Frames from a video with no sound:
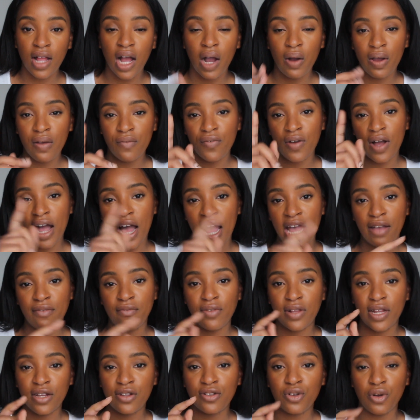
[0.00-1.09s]
However,
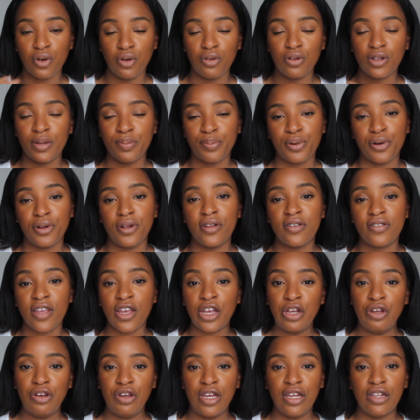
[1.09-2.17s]
I've linked all the products
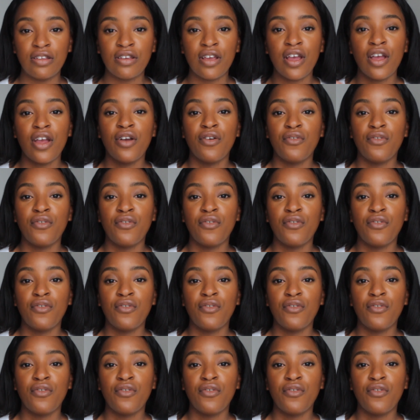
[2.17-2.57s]
that you need